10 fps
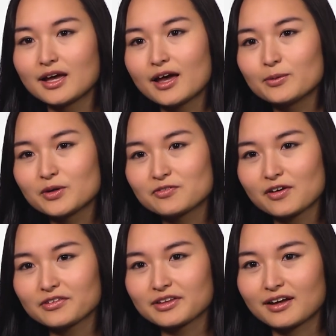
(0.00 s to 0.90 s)
and we
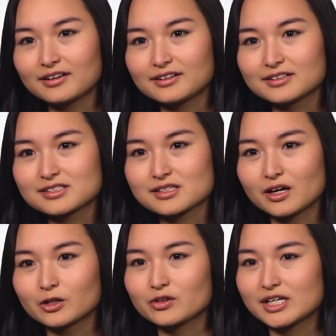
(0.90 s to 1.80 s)
felt that it's
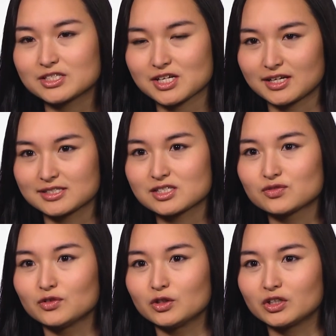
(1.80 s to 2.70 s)
a great chance
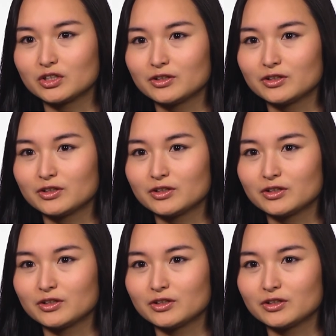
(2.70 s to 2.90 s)
for